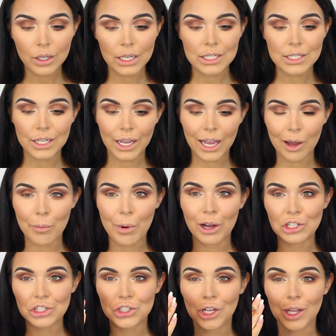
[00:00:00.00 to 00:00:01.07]
You see how
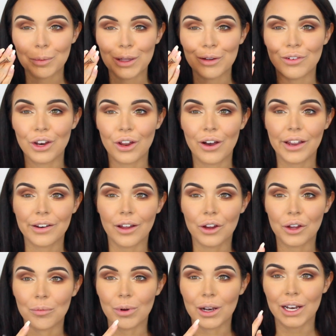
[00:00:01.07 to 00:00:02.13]
much a bit of
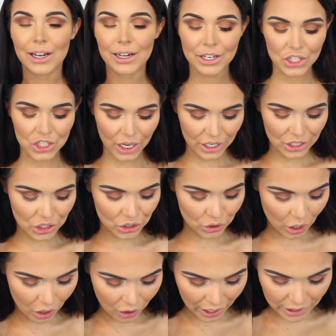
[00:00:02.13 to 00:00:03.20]
liner completely changes
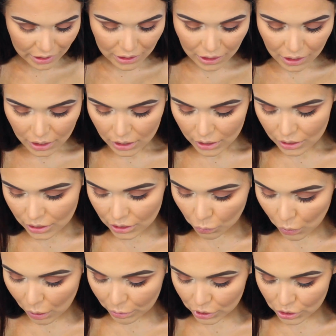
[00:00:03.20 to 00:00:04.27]
your eyes.
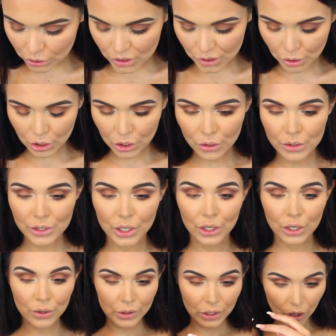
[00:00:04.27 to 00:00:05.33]
So what I'm going to do is I'm going to use a
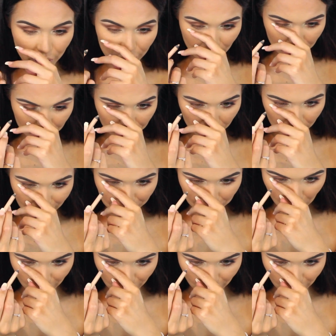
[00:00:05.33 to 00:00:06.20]
nude liner in